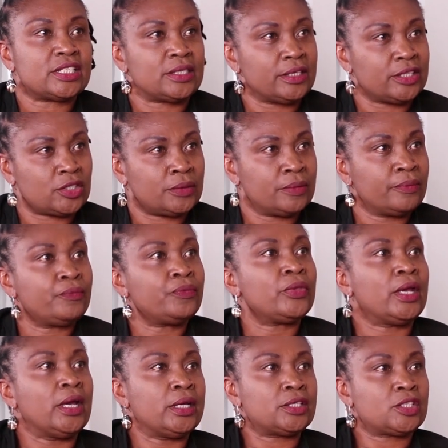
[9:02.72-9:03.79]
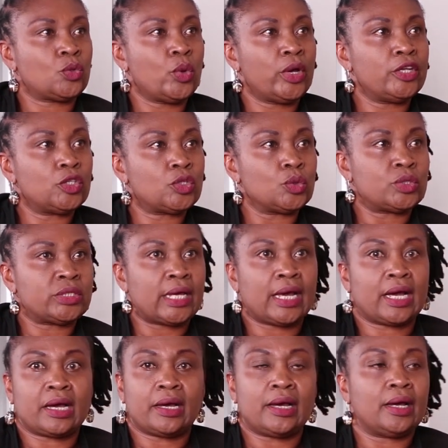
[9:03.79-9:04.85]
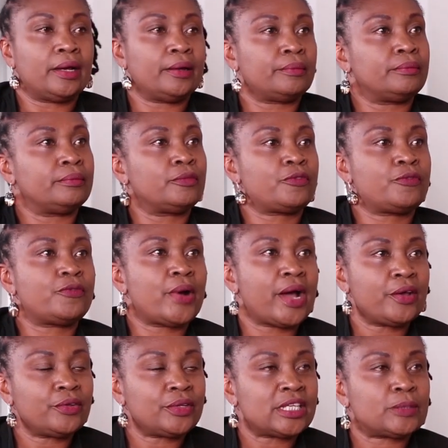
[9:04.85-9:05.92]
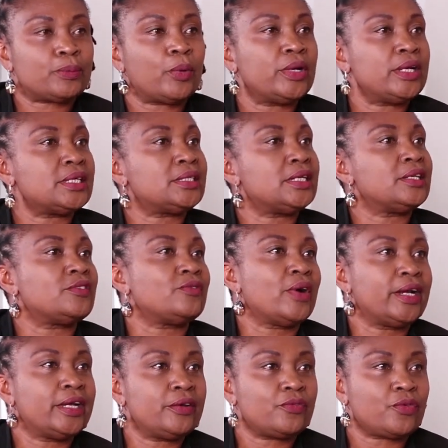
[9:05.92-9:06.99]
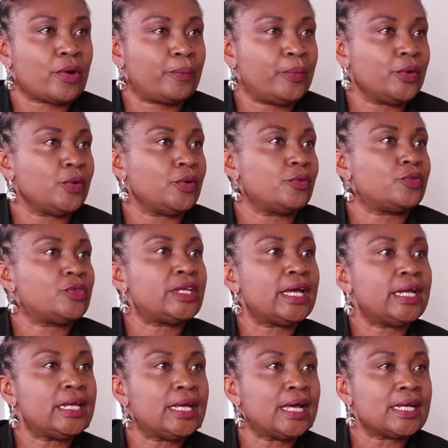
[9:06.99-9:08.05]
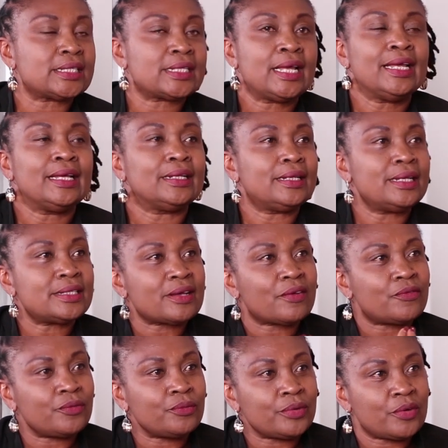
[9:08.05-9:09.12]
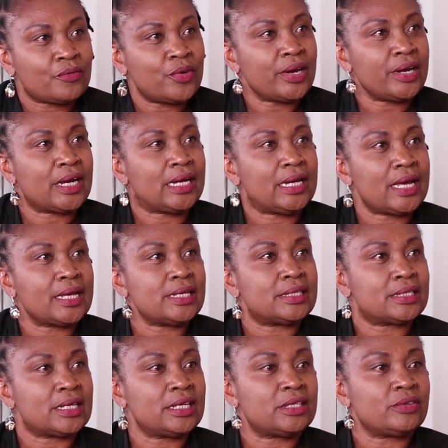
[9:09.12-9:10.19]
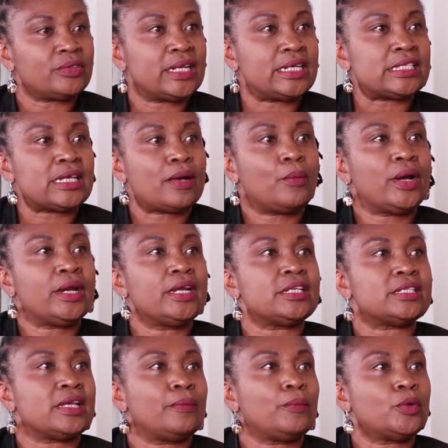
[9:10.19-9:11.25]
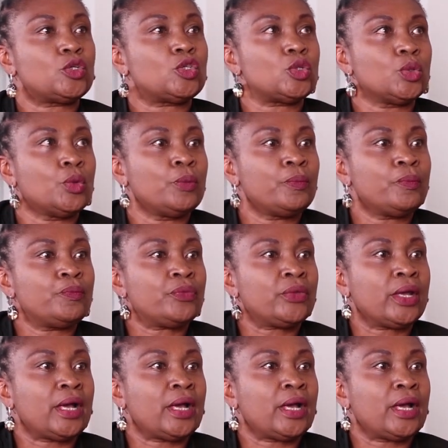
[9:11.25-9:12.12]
it's I like that. It's mm -hmm. going to take uh, five. This policy is valid for a period of ten years. These are the very clear incentive. Then someone is able to